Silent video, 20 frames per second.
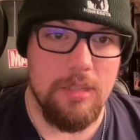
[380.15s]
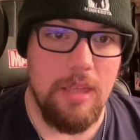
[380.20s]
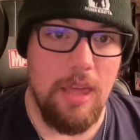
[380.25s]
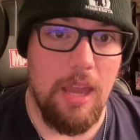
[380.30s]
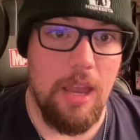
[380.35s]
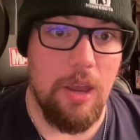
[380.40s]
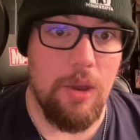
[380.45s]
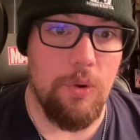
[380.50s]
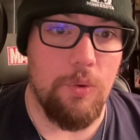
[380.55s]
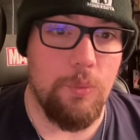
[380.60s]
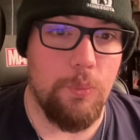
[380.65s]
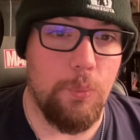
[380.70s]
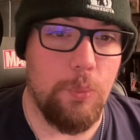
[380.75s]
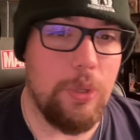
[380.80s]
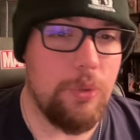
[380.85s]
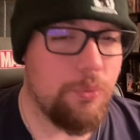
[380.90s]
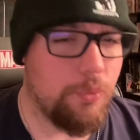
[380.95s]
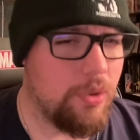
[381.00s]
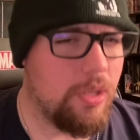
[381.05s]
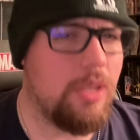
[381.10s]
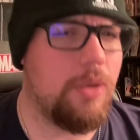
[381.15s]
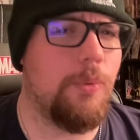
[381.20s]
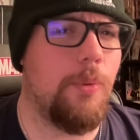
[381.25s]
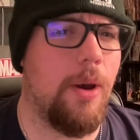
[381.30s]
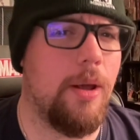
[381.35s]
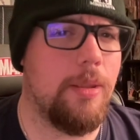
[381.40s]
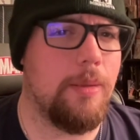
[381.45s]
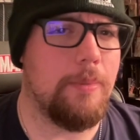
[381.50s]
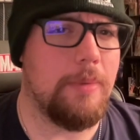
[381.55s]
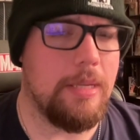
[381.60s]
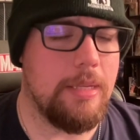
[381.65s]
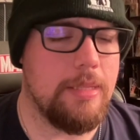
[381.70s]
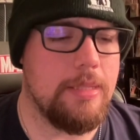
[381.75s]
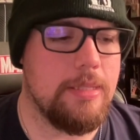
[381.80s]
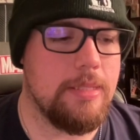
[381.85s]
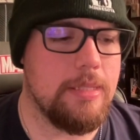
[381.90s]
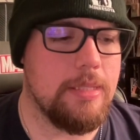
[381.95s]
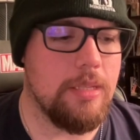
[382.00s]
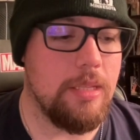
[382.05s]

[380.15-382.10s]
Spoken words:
that we really want to meet.